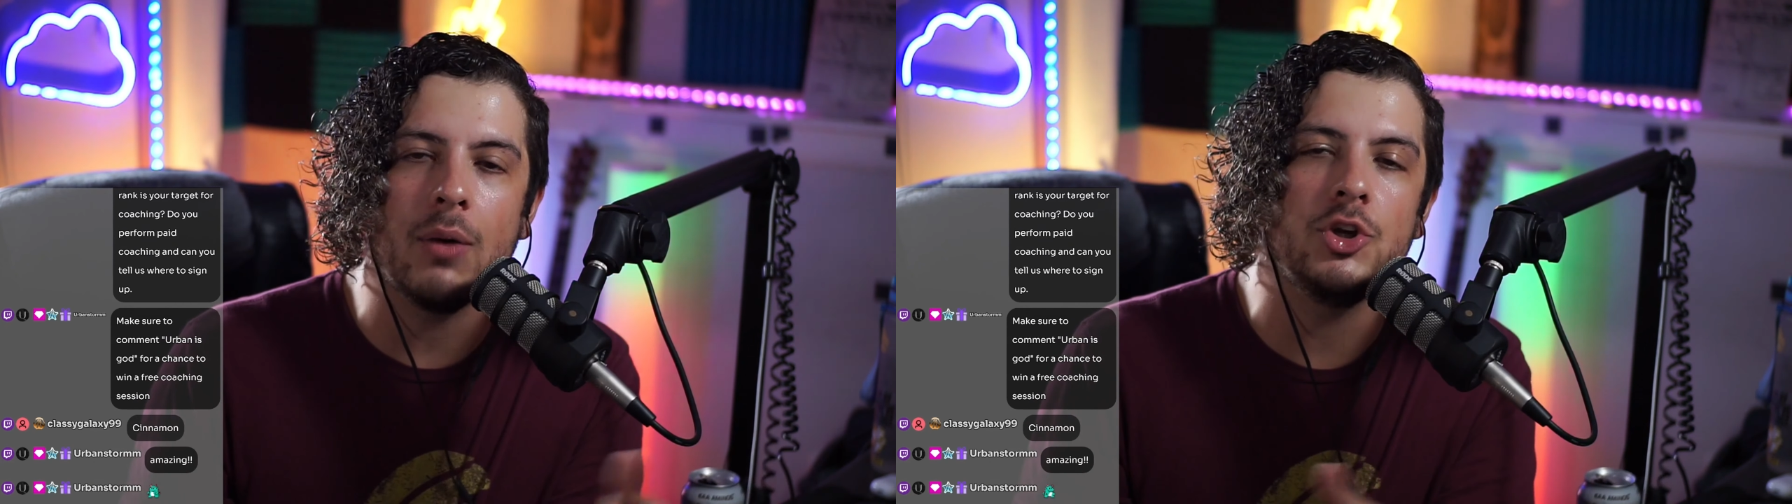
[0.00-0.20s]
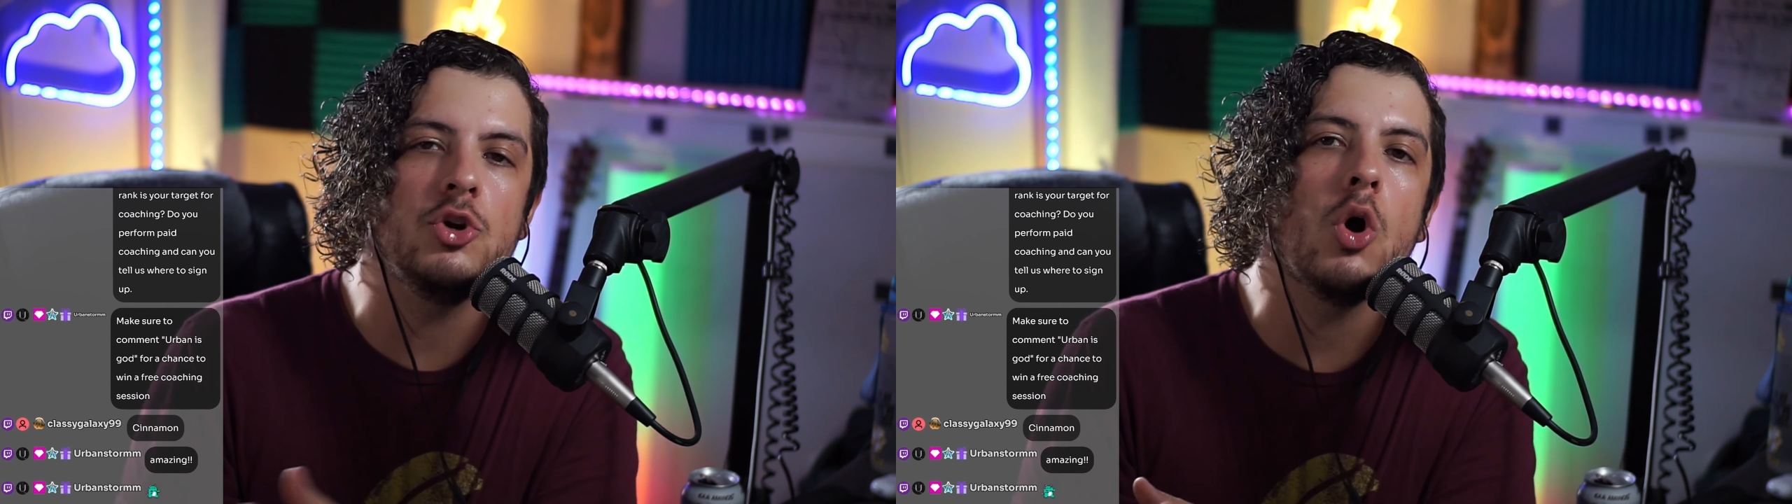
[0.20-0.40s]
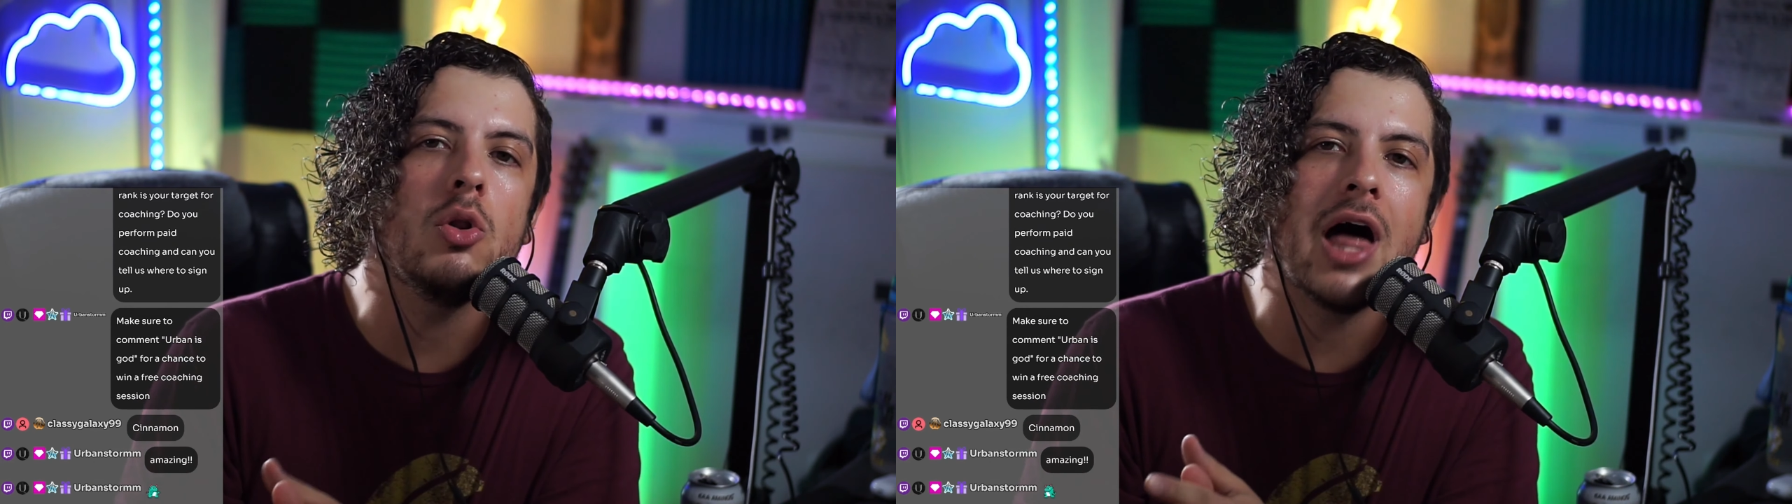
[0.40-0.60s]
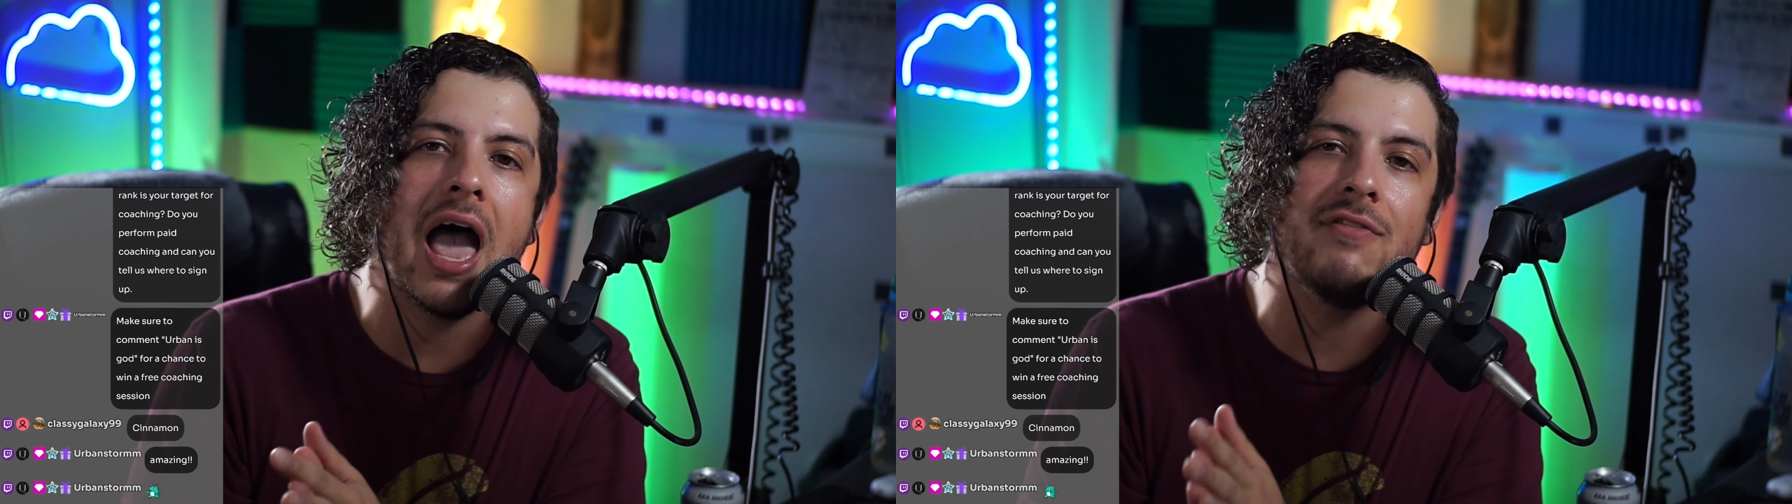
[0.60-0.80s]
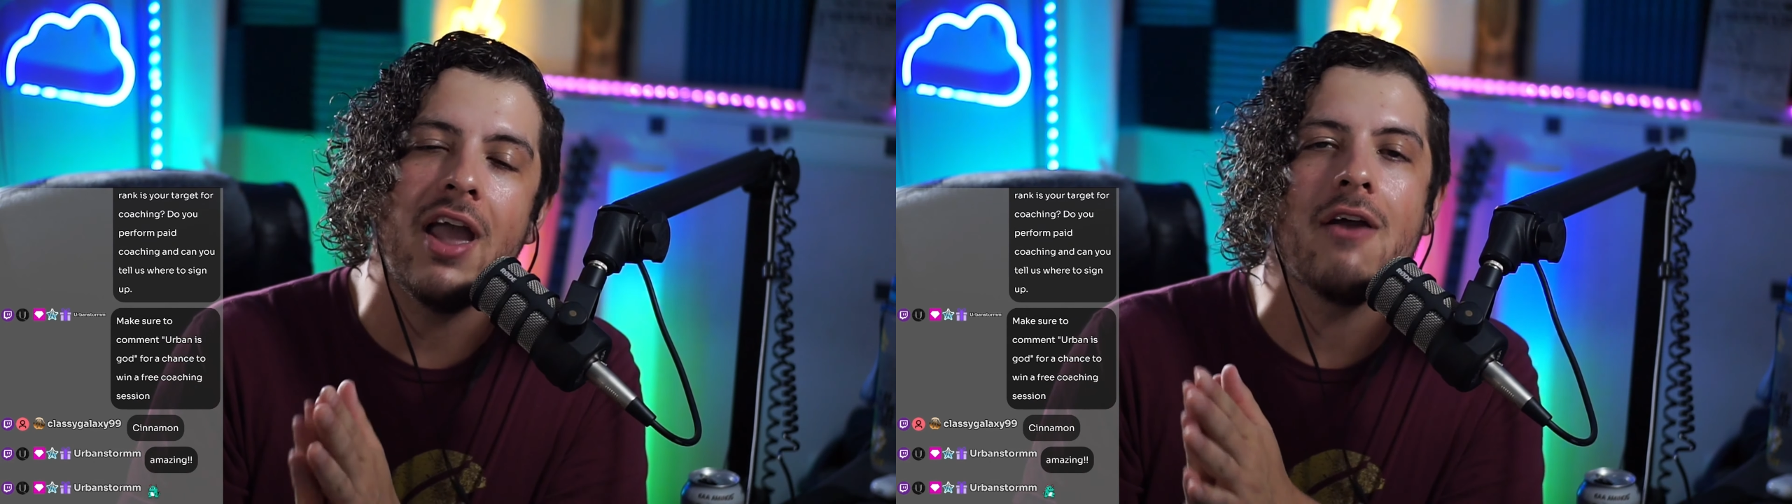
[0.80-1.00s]
we do go
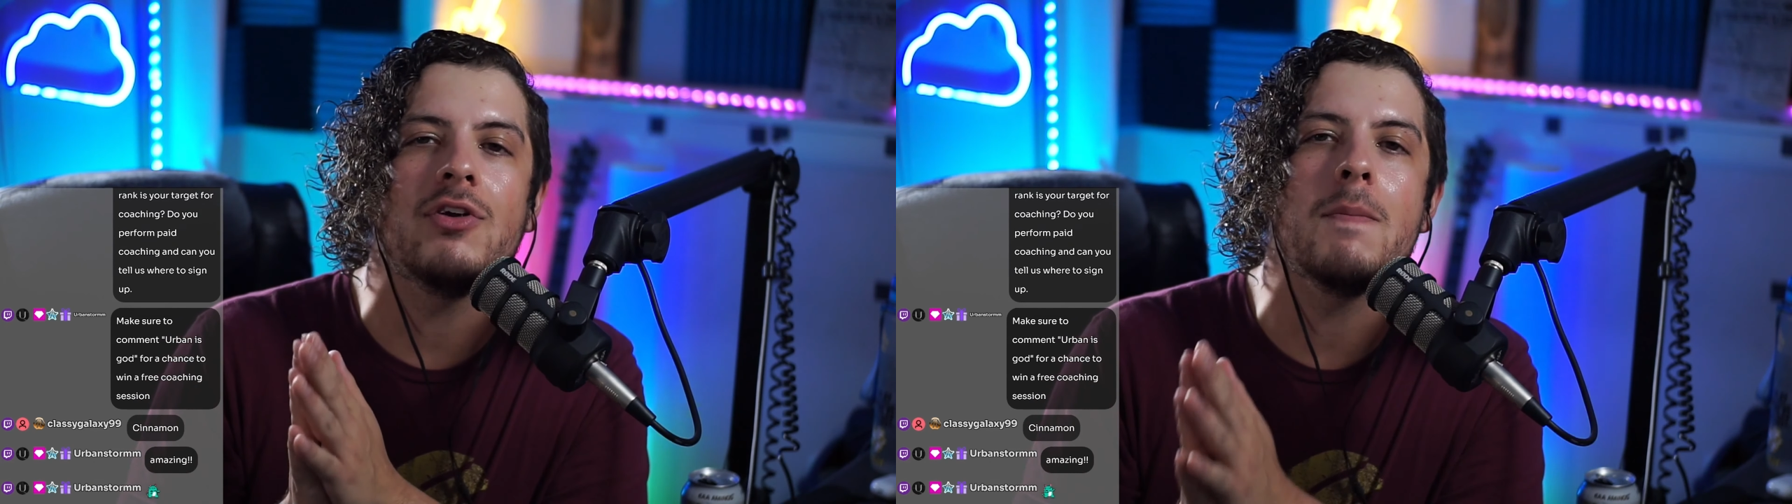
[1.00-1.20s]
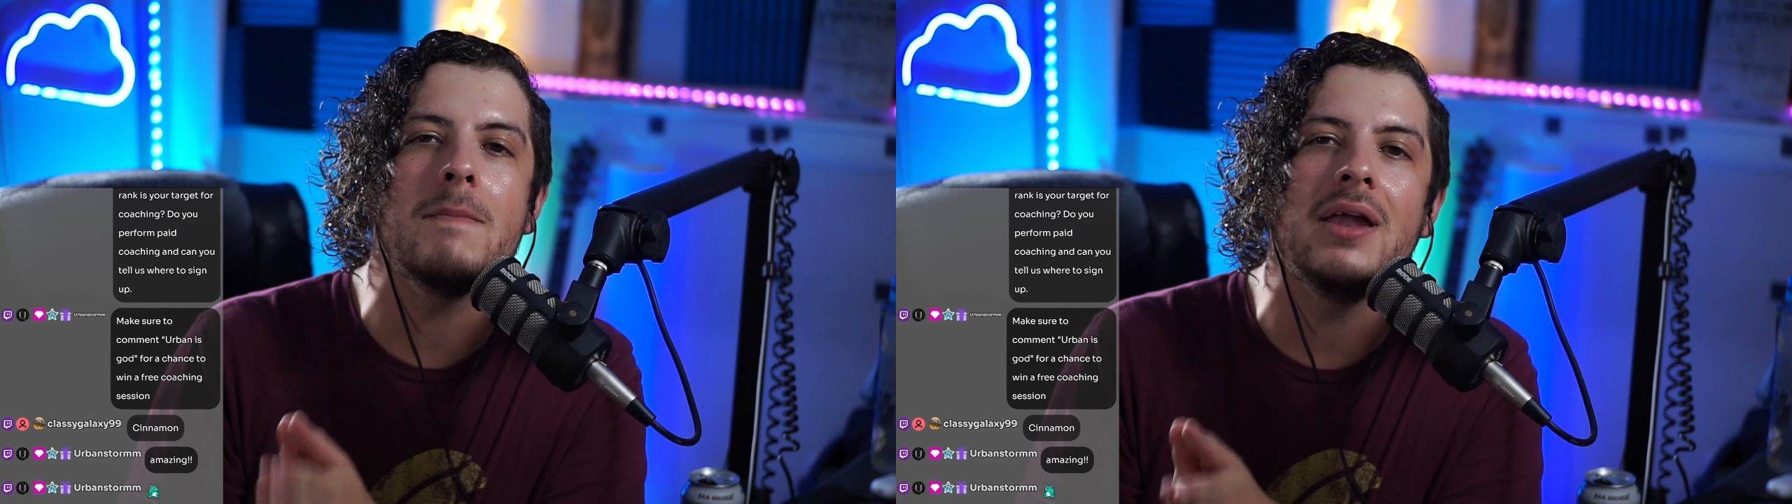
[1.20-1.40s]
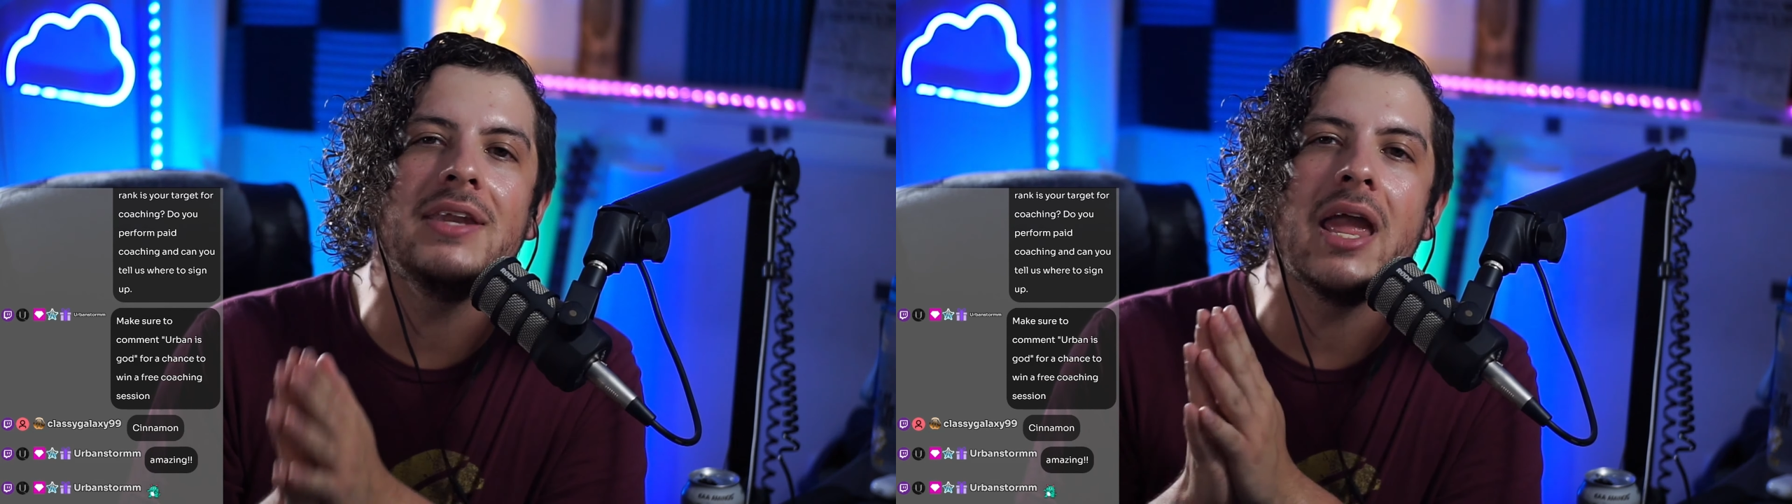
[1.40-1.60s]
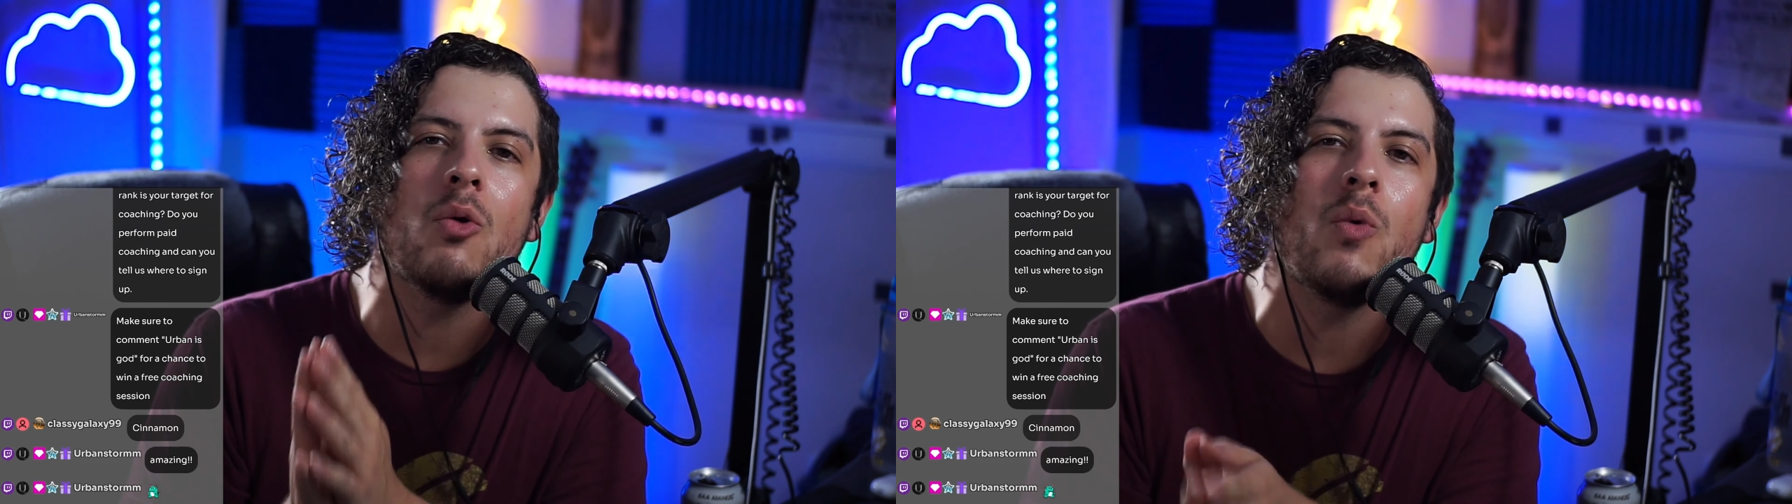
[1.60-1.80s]
live every Monday,